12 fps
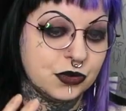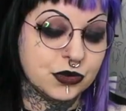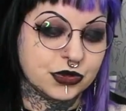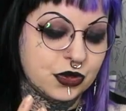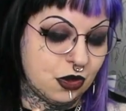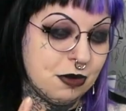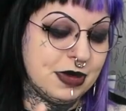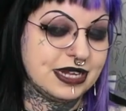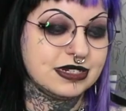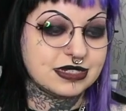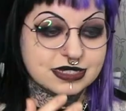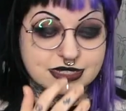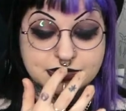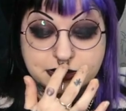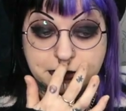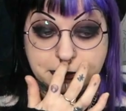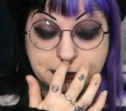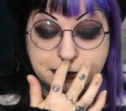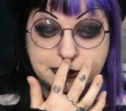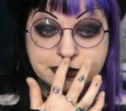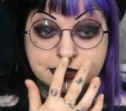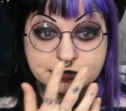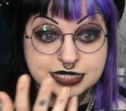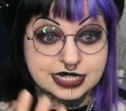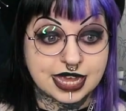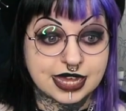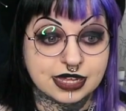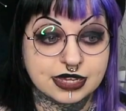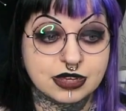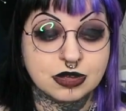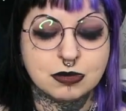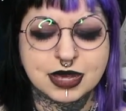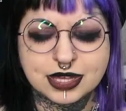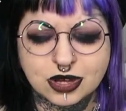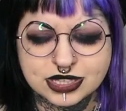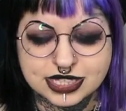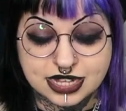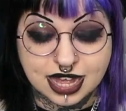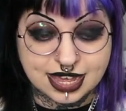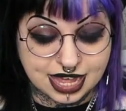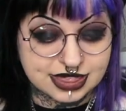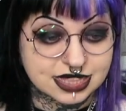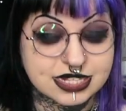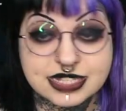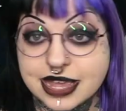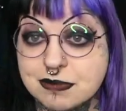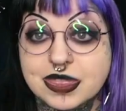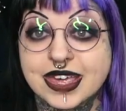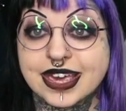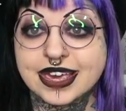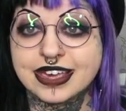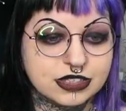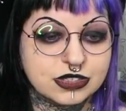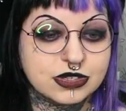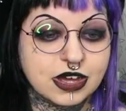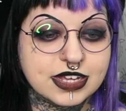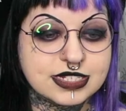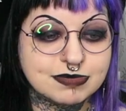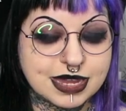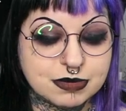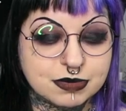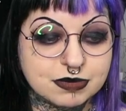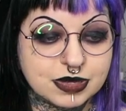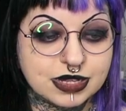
All the comments that were saying like, oh my God, I had the same thing. You guys made,